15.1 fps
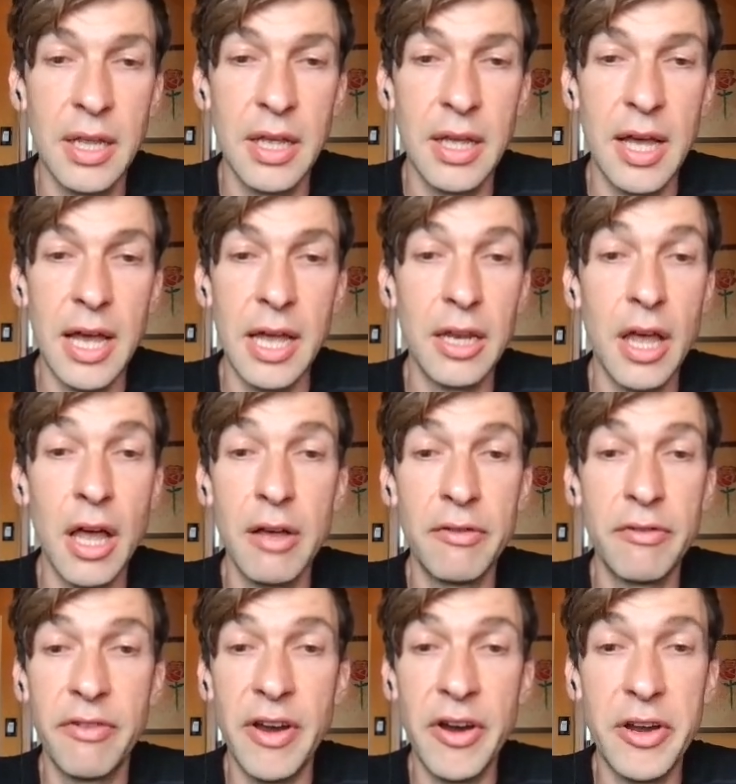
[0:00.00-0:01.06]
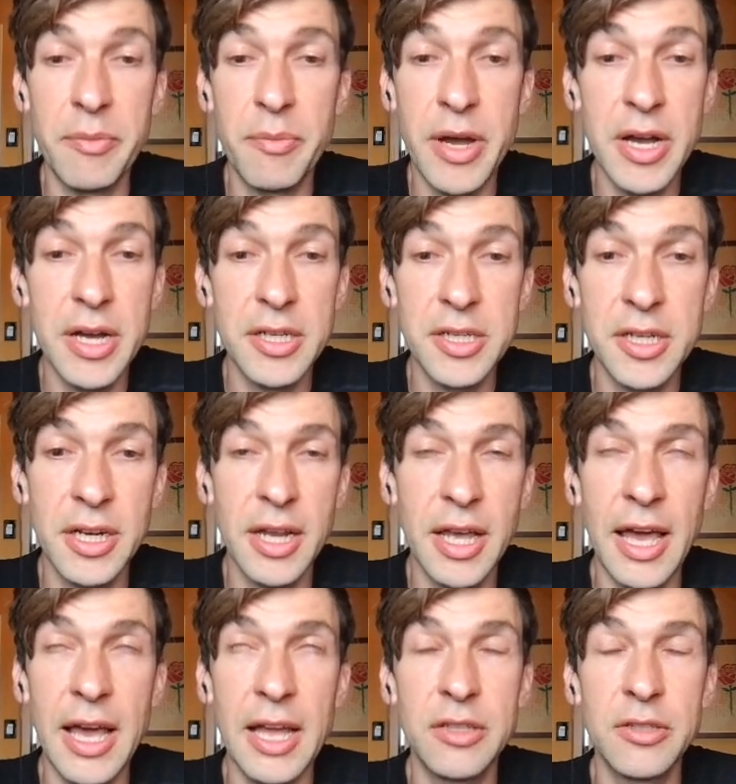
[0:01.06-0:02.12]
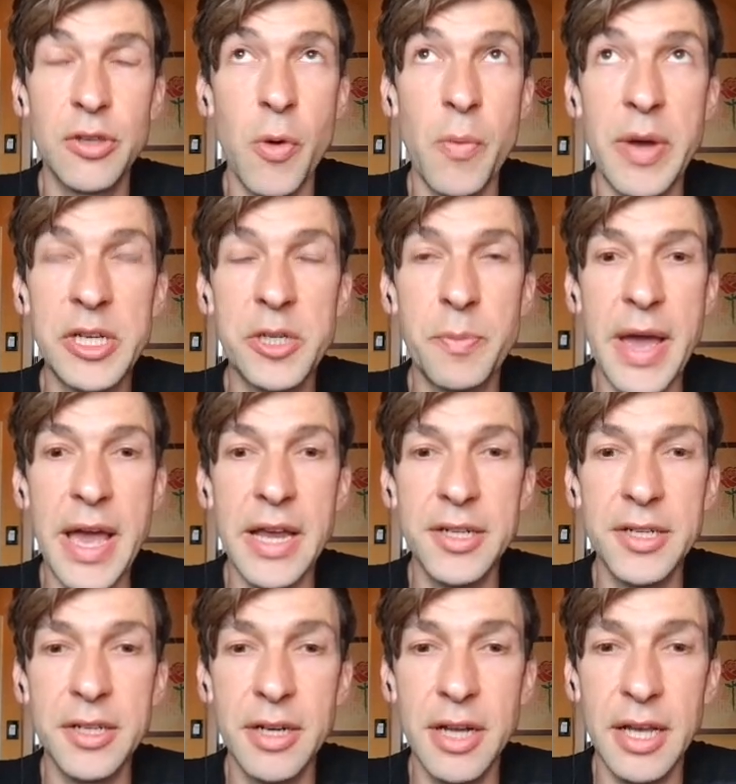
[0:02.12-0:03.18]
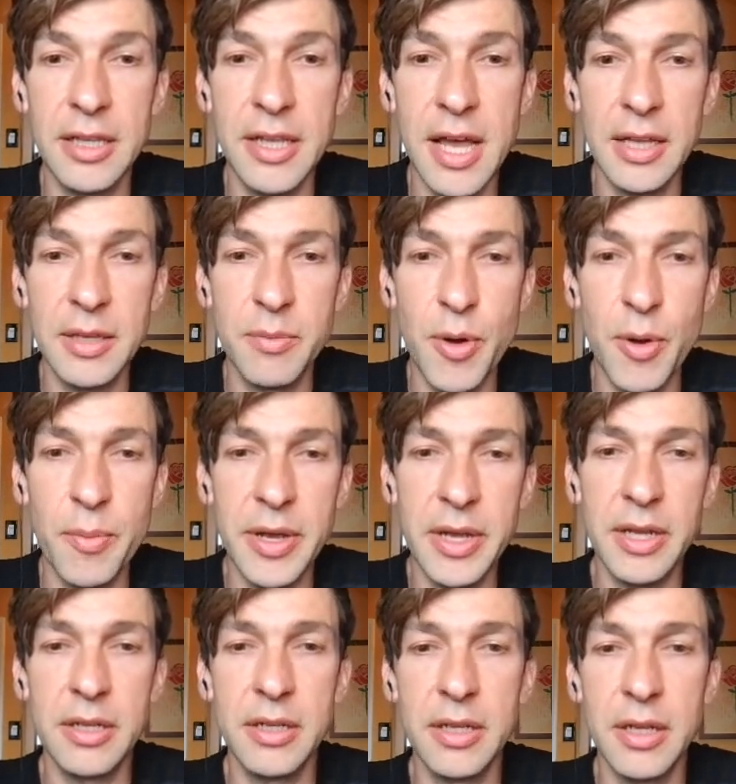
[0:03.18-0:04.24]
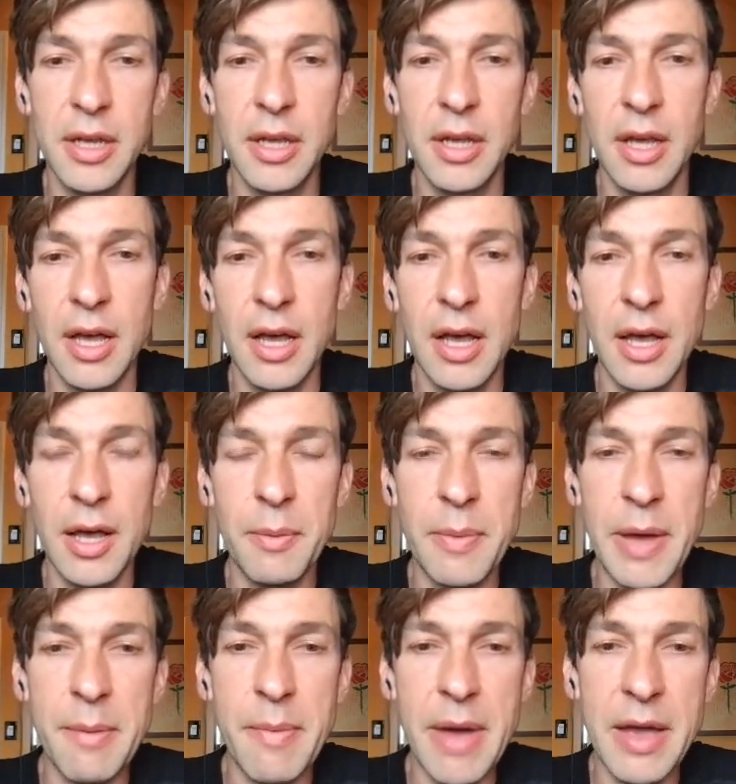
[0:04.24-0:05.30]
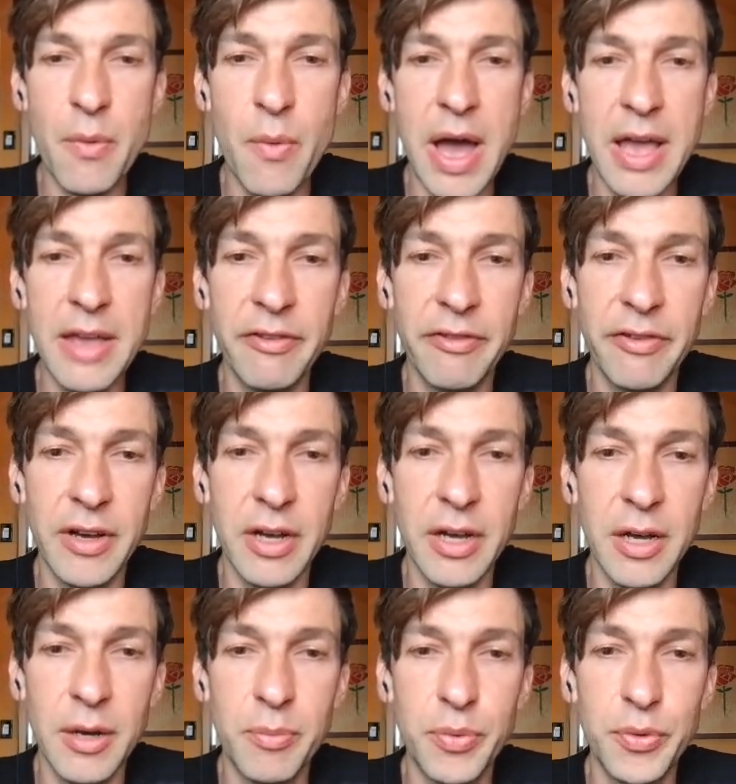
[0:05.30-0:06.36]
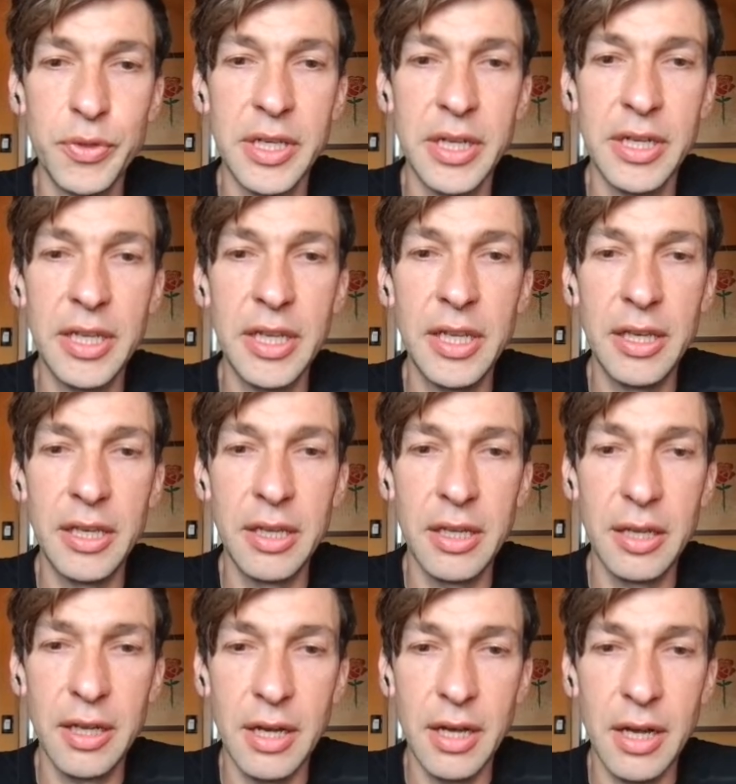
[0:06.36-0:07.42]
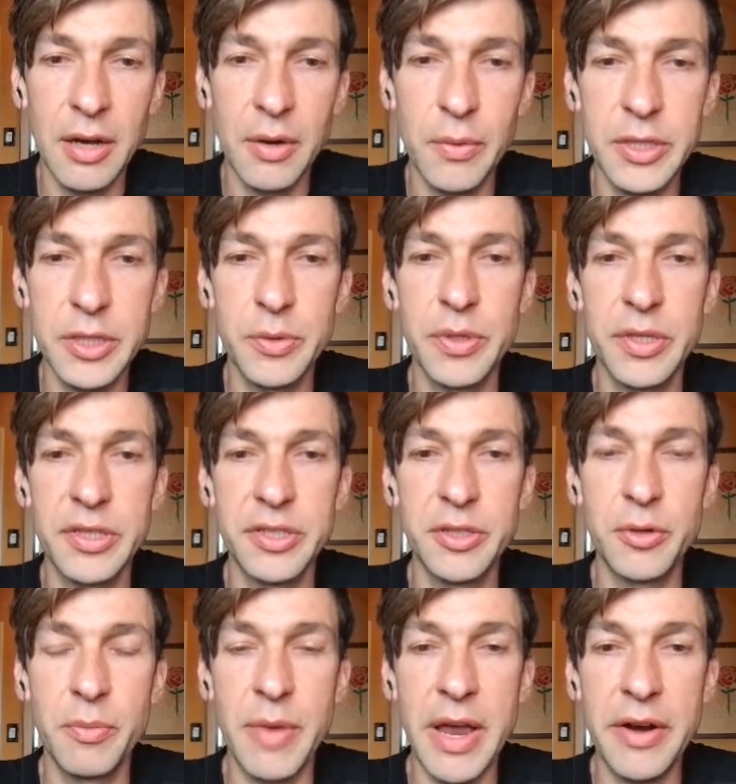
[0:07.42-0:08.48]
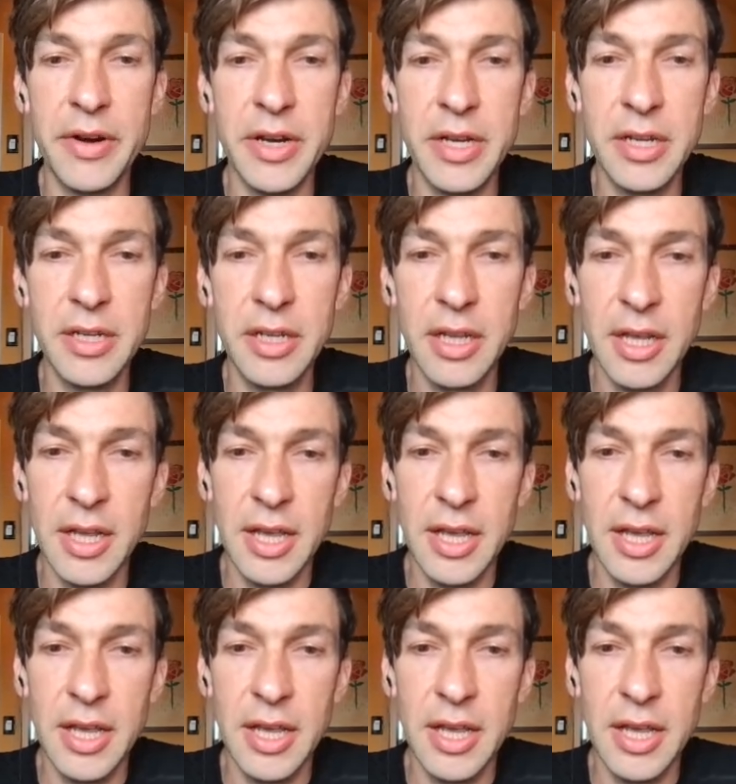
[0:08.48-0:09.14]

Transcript: I love very much, and I had so much passion at that moment by my wife Putani, which we're still married.